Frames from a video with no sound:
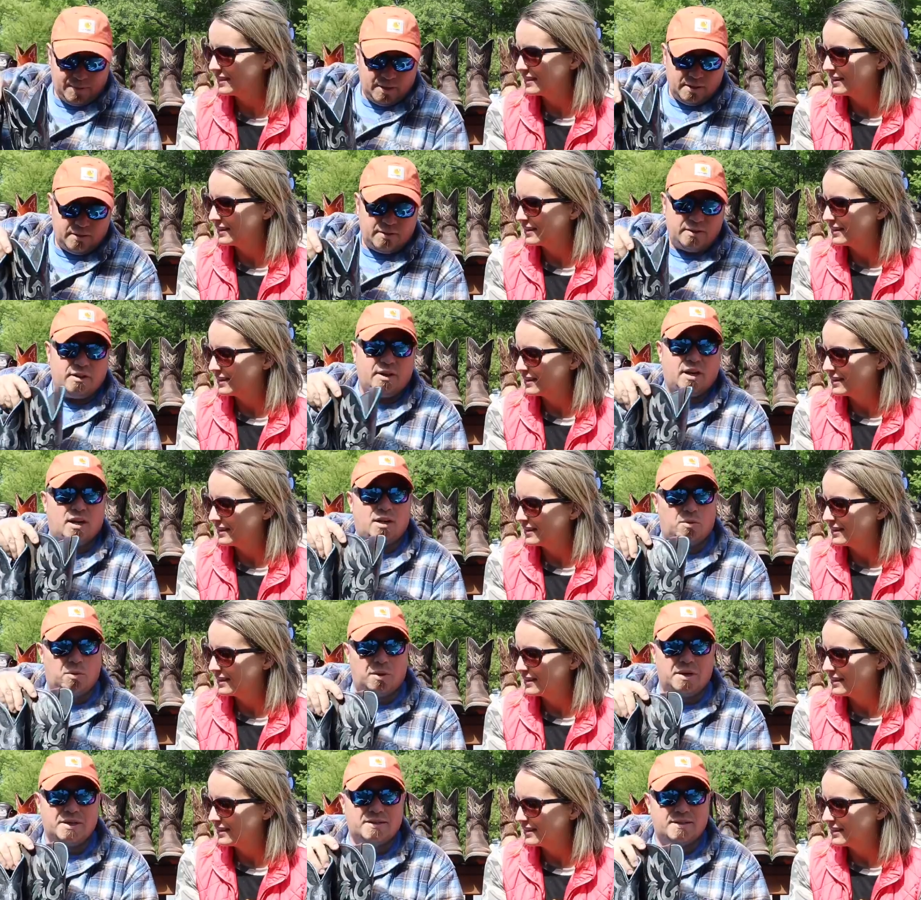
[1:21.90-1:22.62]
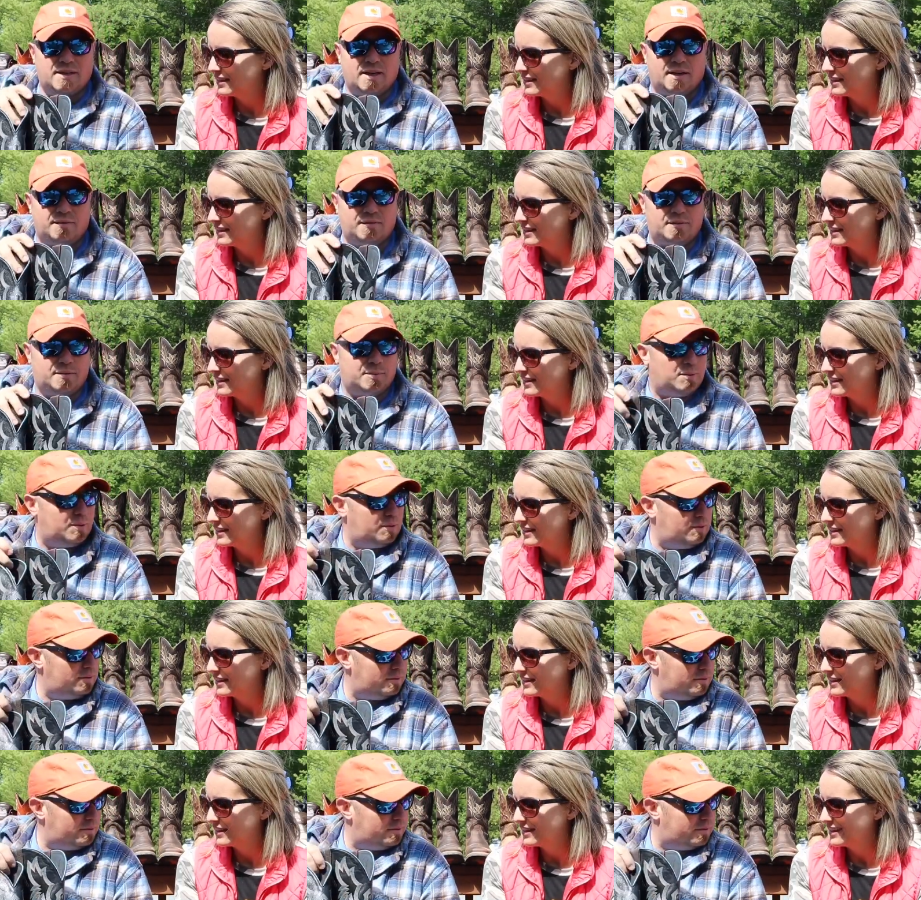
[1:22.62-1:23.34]
Speaker 1: They're not quite as comfortable.
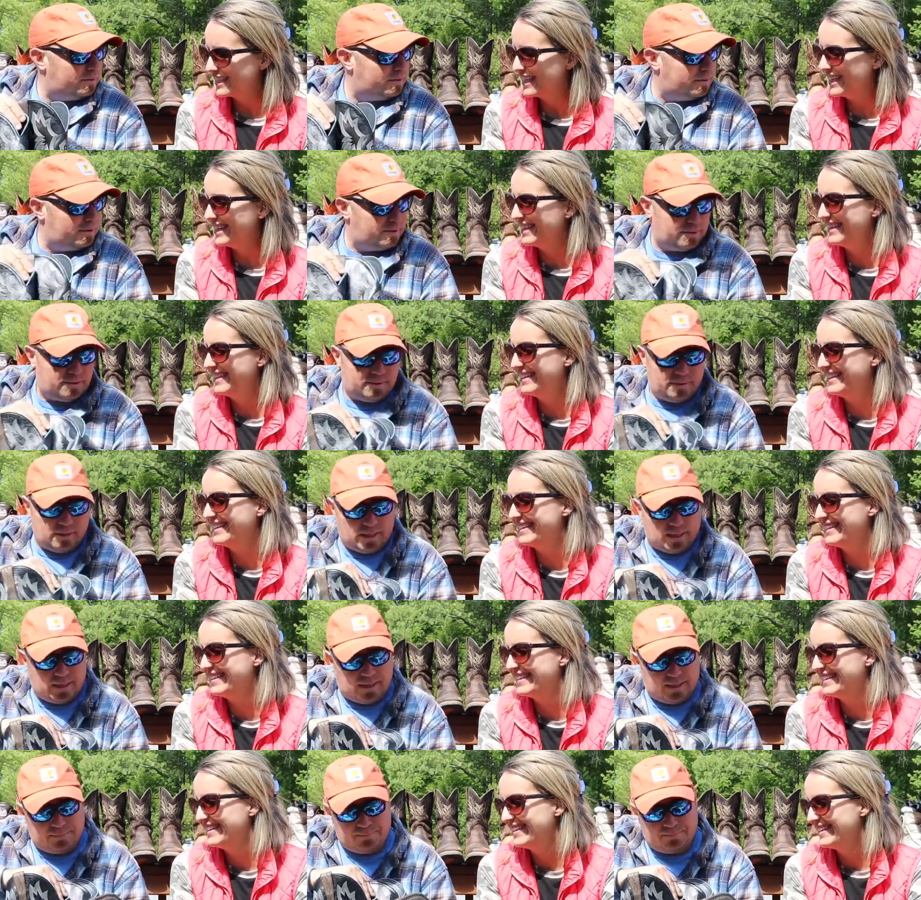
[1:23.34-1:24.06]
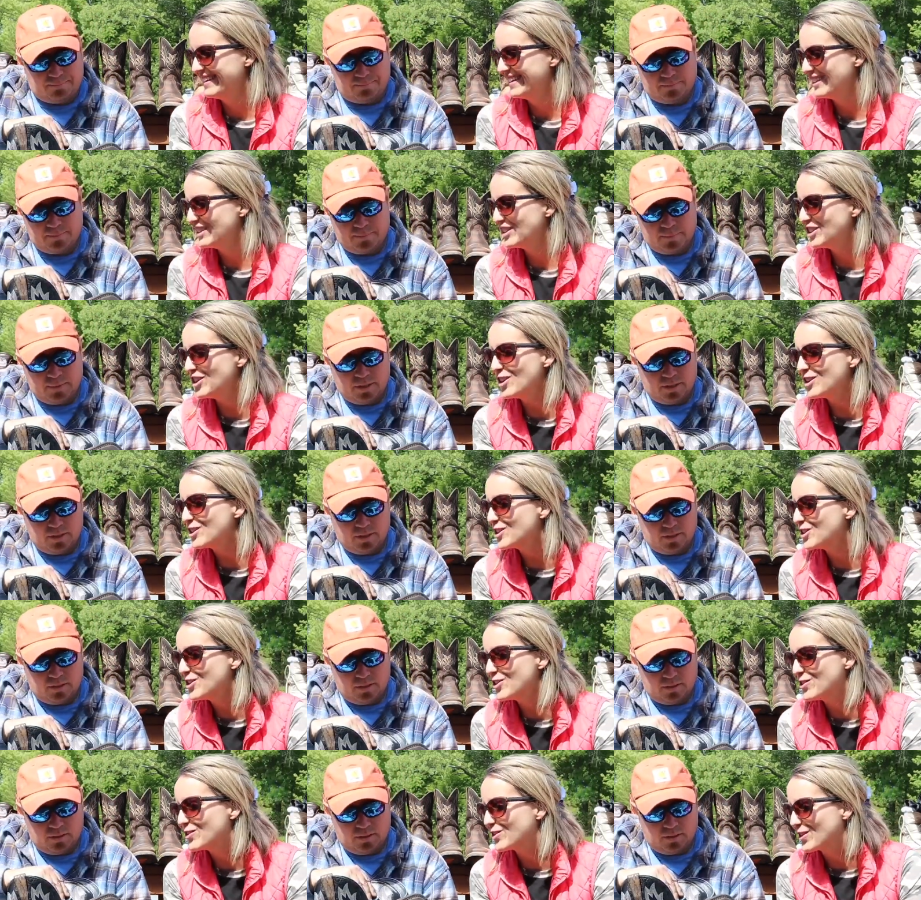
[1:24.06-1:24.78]
Um,
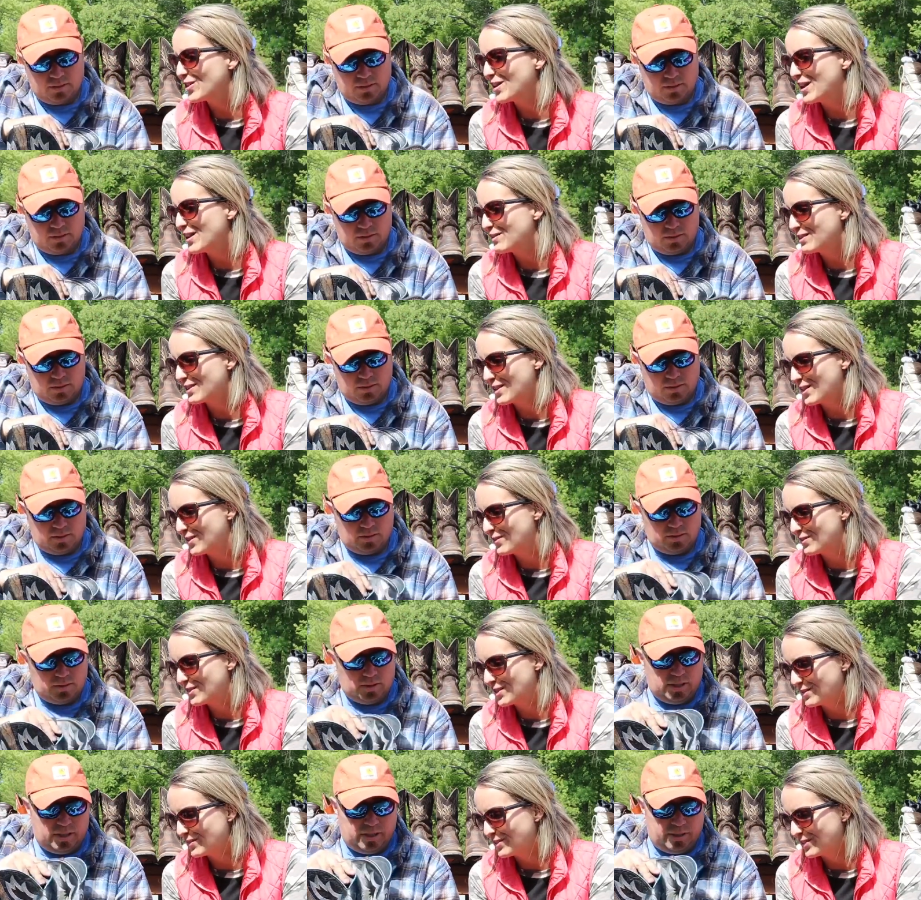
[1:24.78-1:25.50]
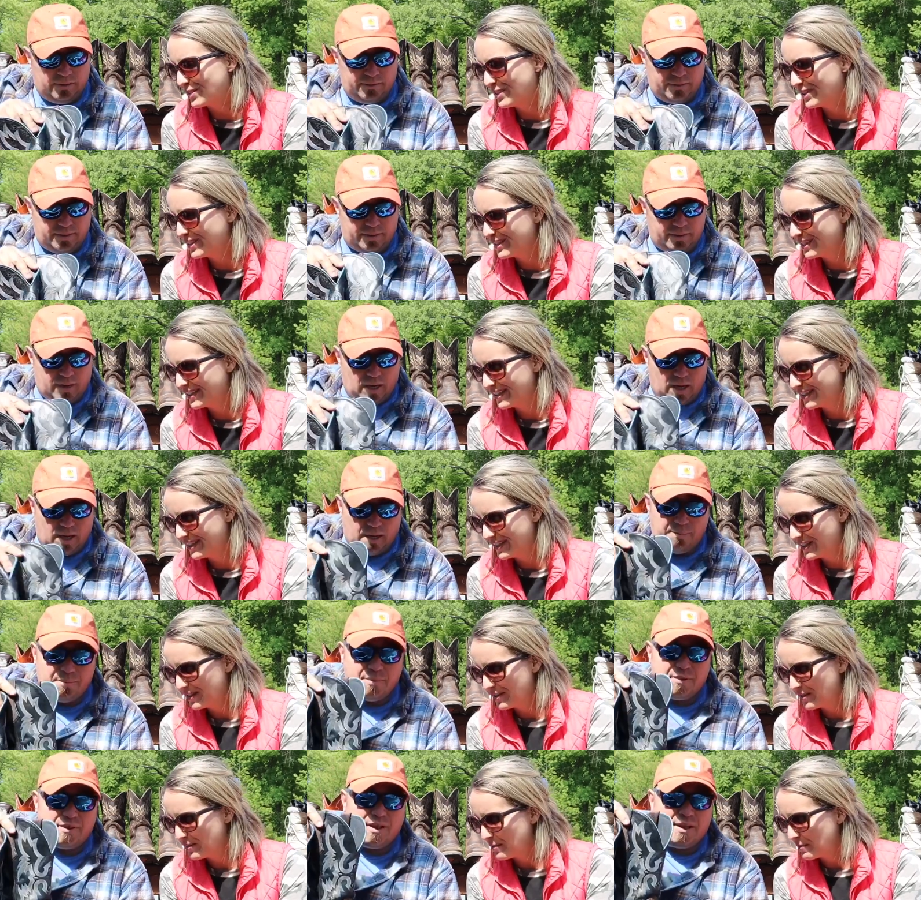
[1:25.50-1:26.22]
Speaker 2: Church shoes are never comfortable.
Speaker 1: You know, they're
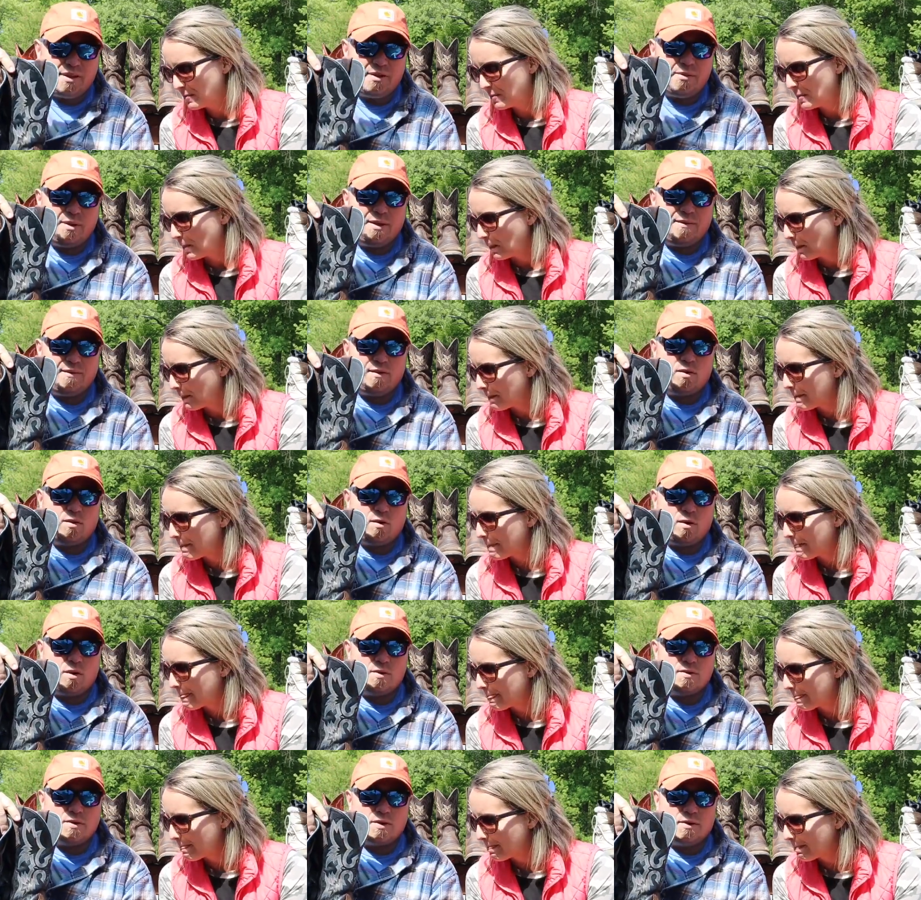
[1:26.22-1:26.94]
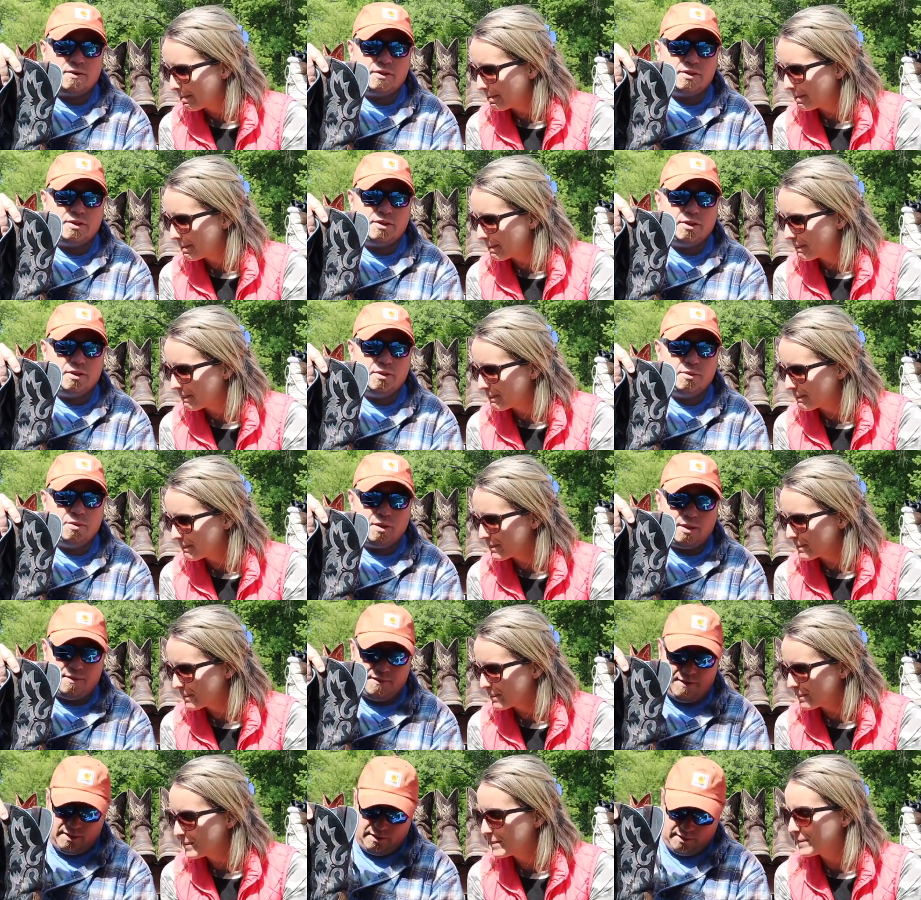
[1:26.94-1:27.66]
not, but they do have a cross on the toe
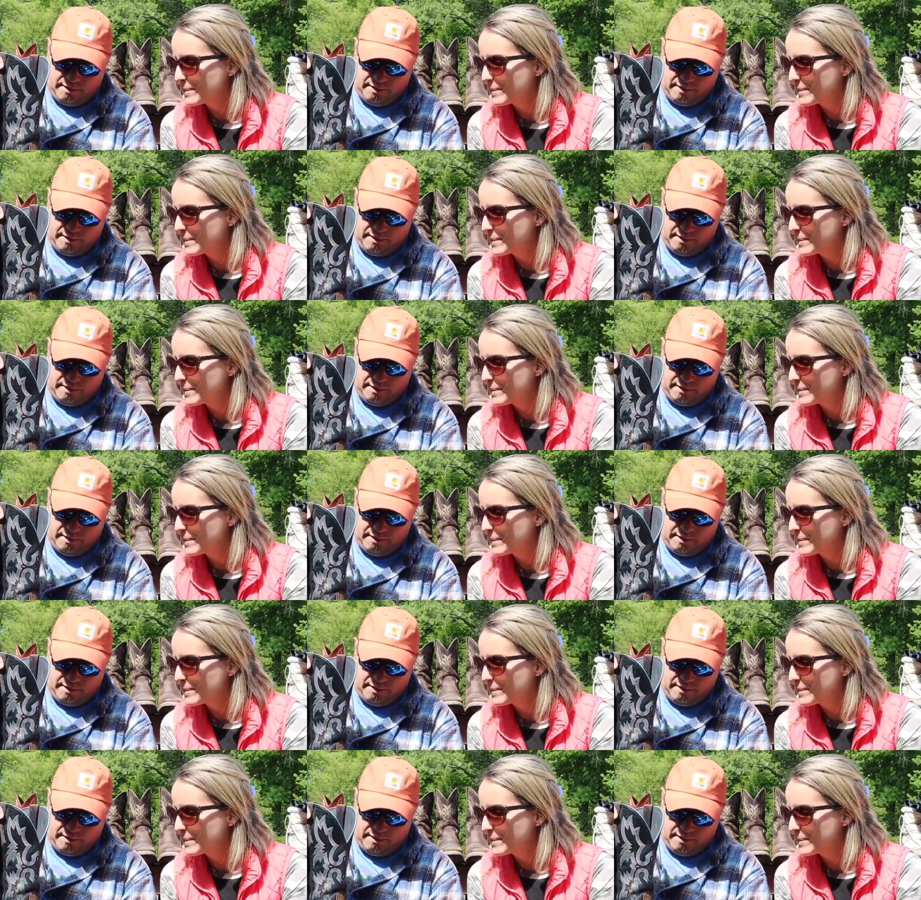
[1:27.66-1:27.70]
of it.